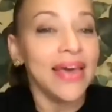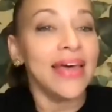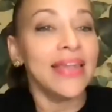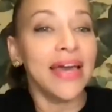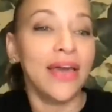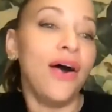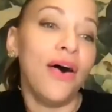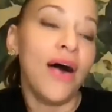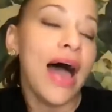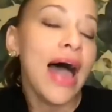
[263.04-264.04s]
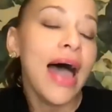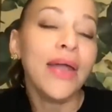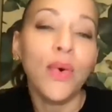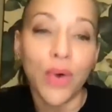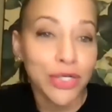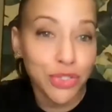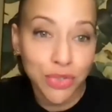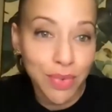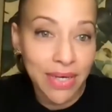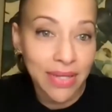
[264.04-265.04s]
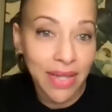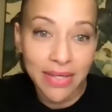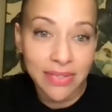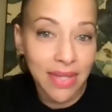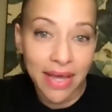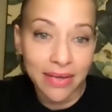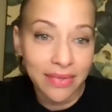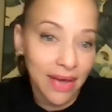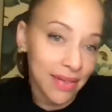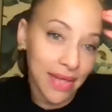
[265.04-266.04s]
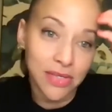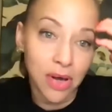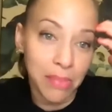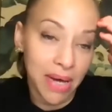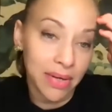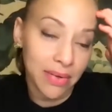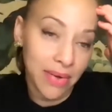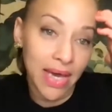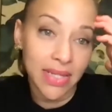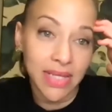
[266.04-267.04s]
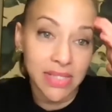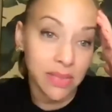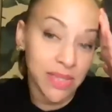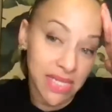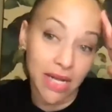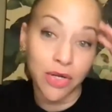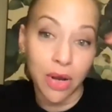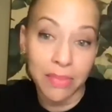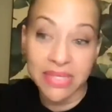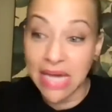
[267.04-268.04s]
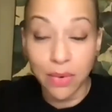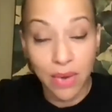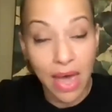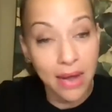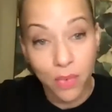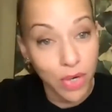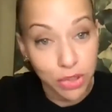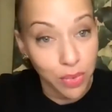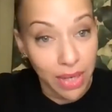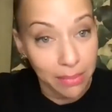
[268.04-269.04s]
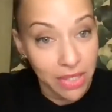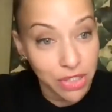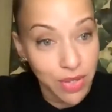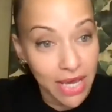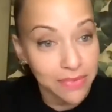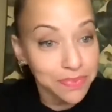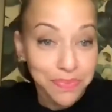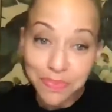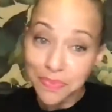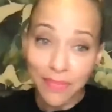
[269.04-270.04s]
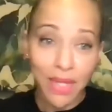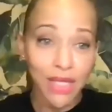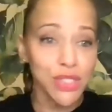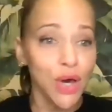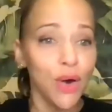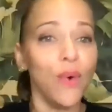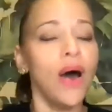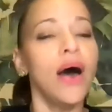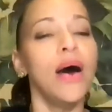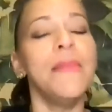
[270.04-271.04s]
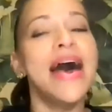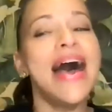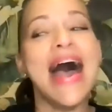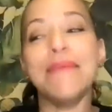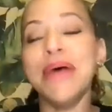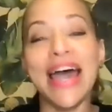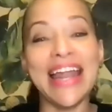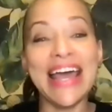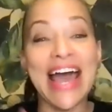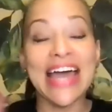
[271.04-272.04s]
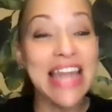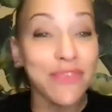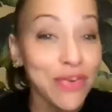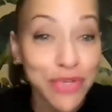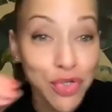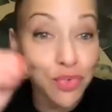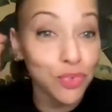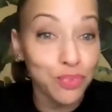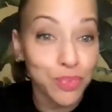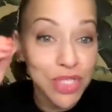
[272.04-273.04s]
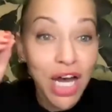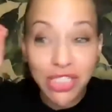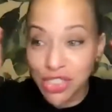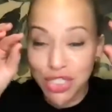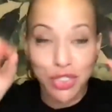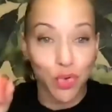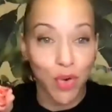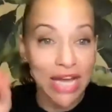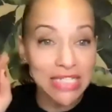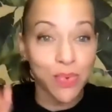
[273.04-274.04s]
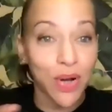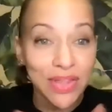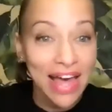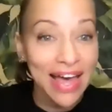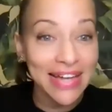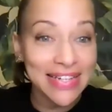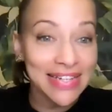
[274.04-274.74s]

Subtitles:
Now, y'all, I don't wear jewelry, like not like talking about it. Okay. That's a Louisiana term, means I don't wear jewelry that much. Okay. So, and I never even touched this jewelry. I just went online,